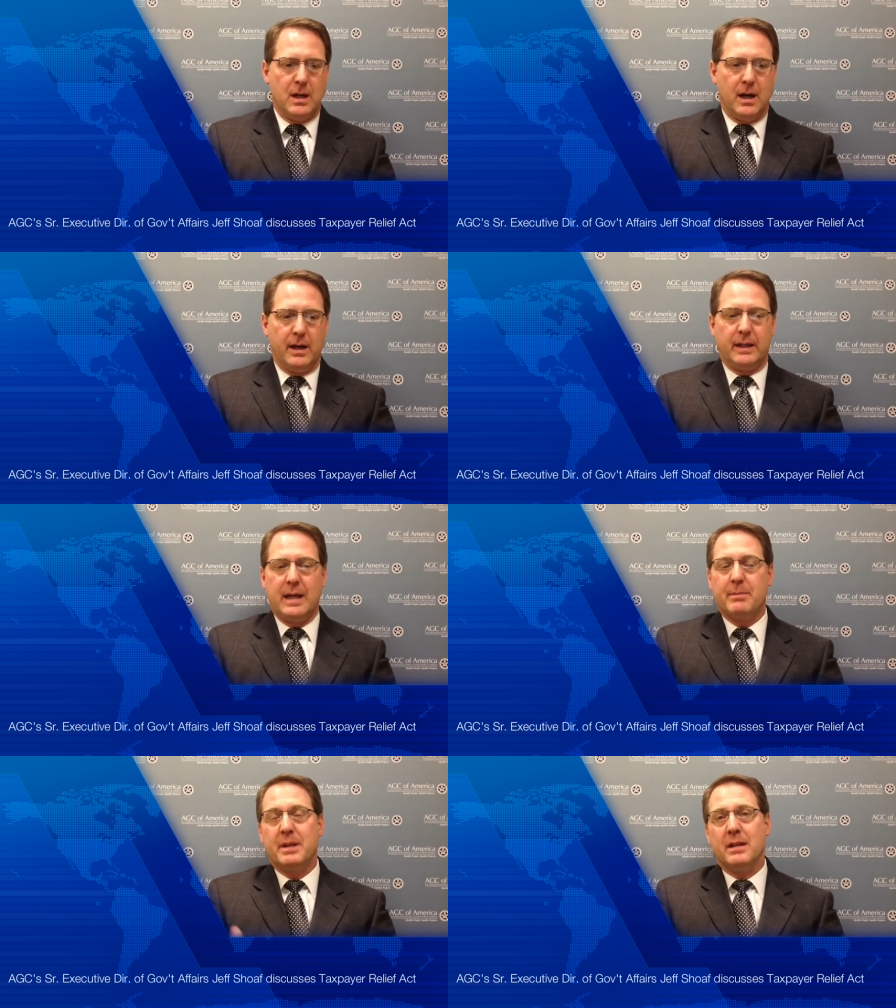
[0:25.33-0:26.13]
Uh, it
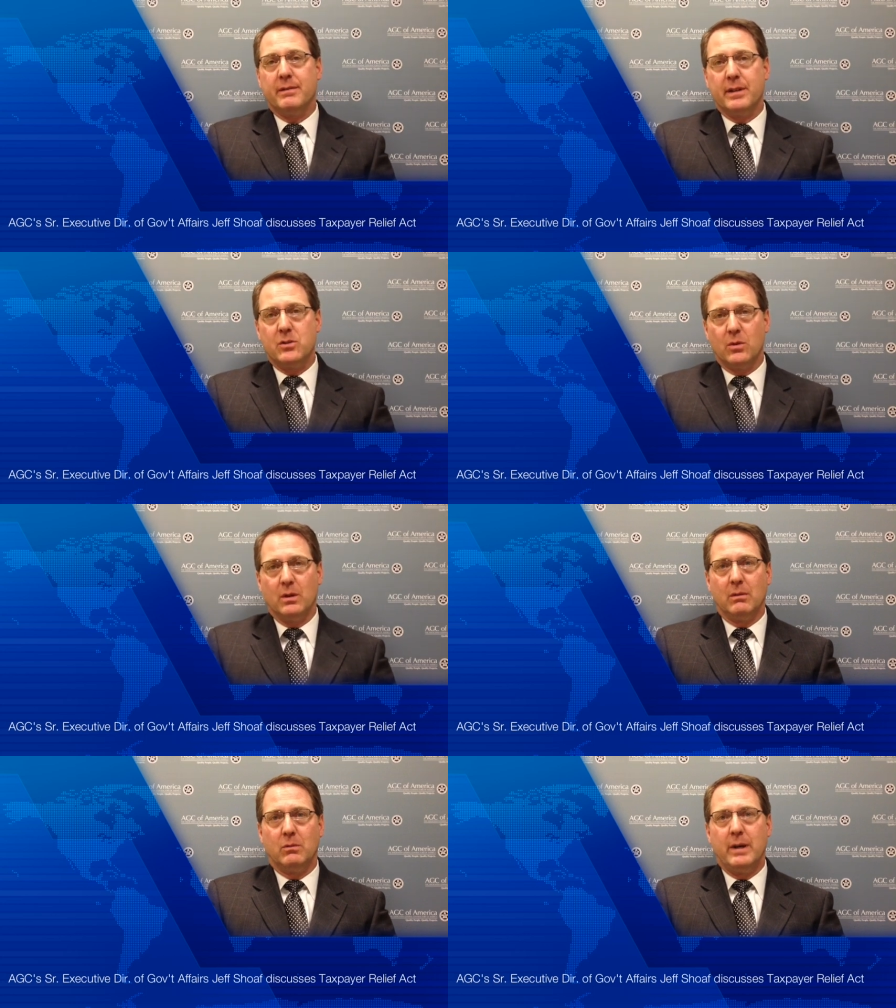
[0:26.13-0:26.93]
kept
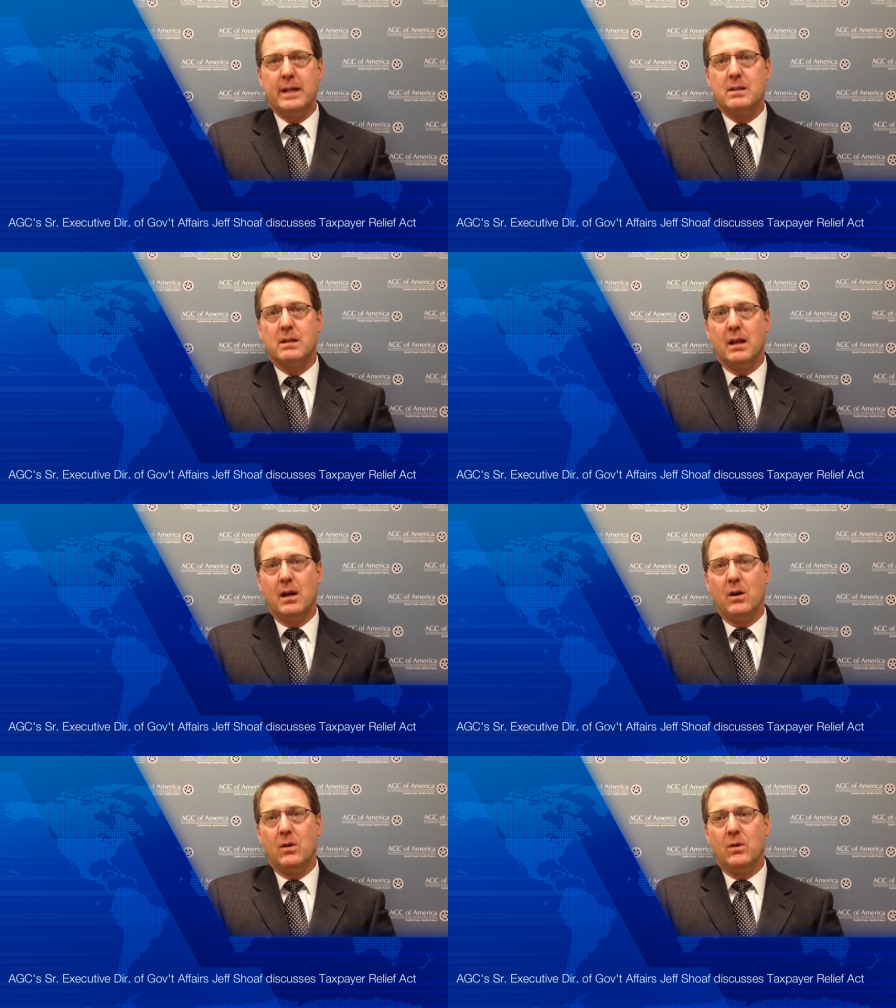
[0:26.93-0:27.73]
individual rates
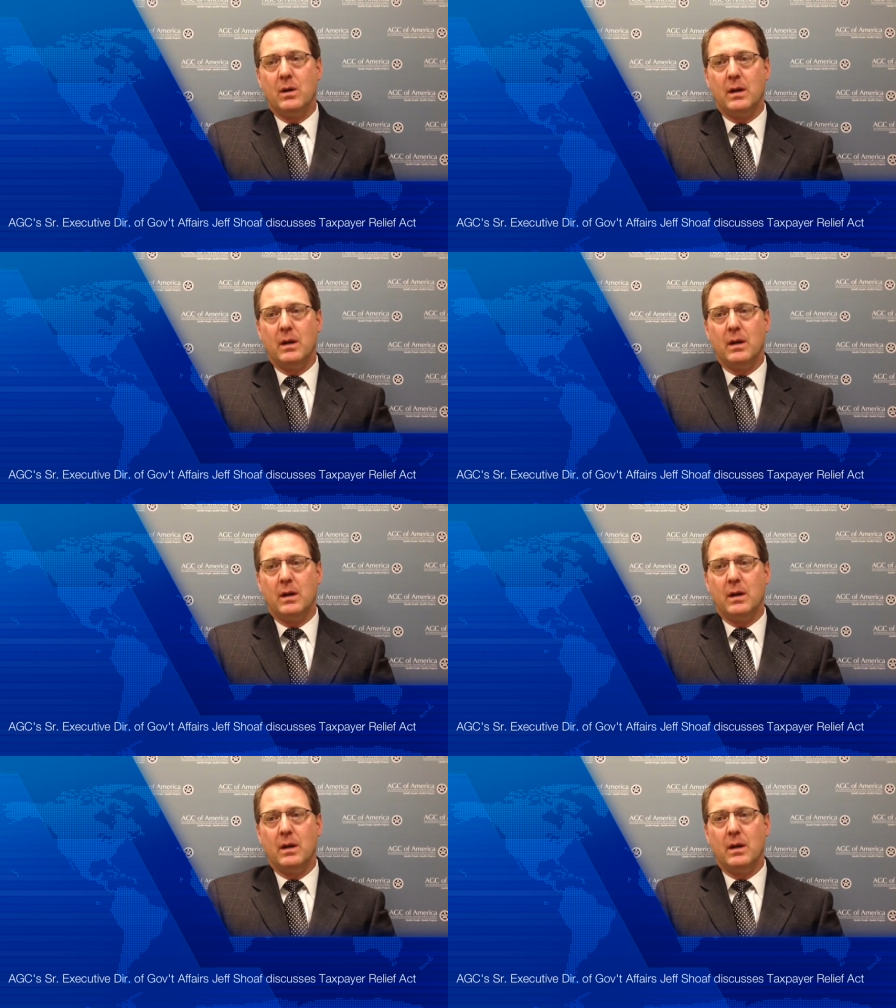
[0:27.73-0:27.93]
low,